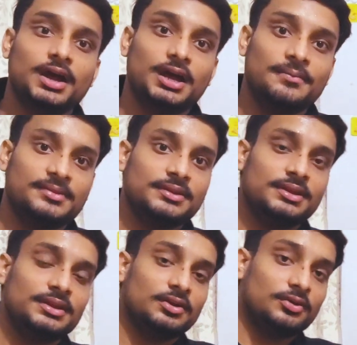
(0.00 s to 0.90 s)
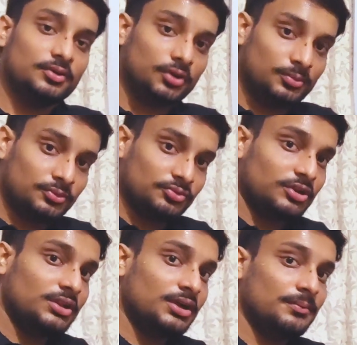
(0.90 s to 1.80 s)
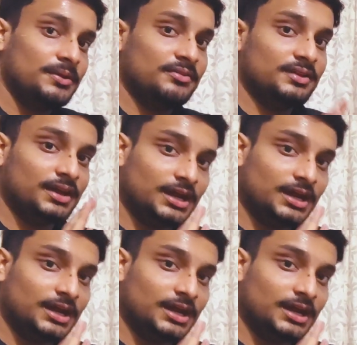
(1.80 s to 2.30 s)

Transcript: I've seen in uh, almost all the companies they